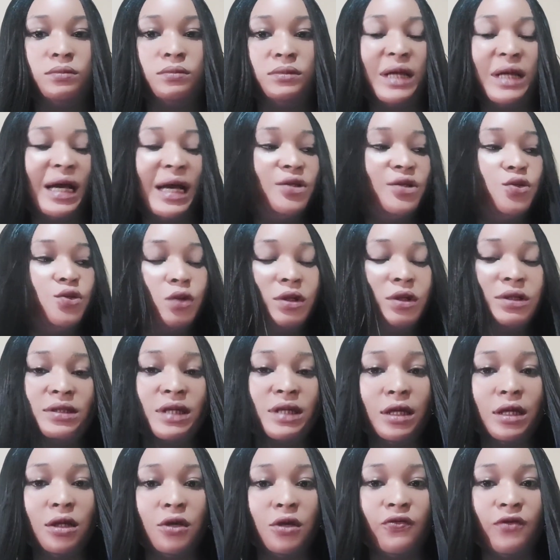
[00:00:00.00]
That is one thing
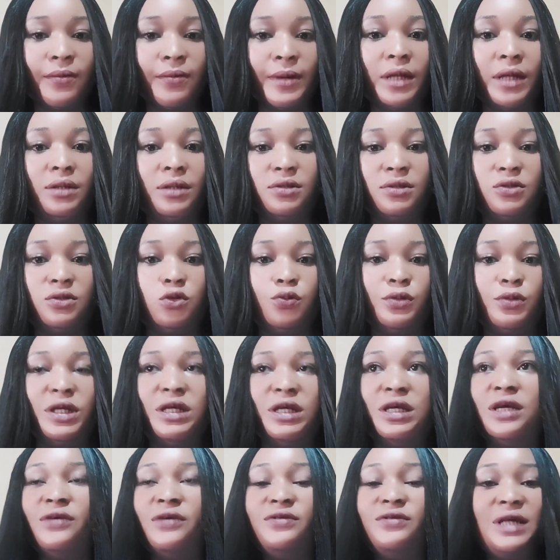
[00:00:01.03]
I love about this soap.
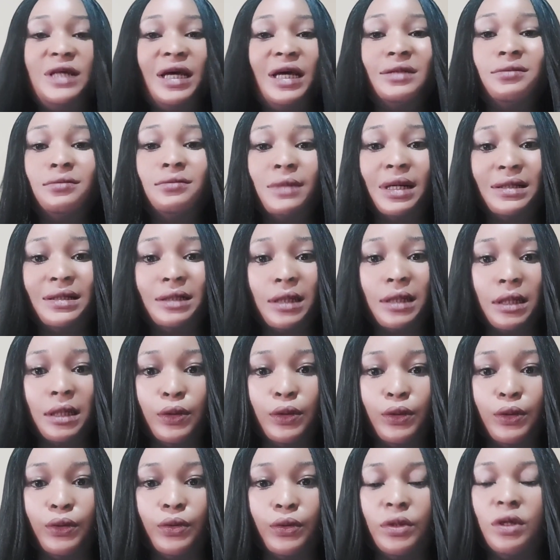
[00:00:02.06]
It gives that matte
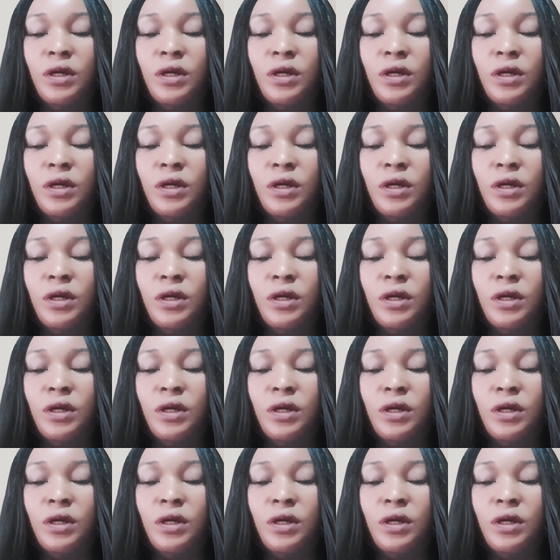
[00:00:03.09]
glow.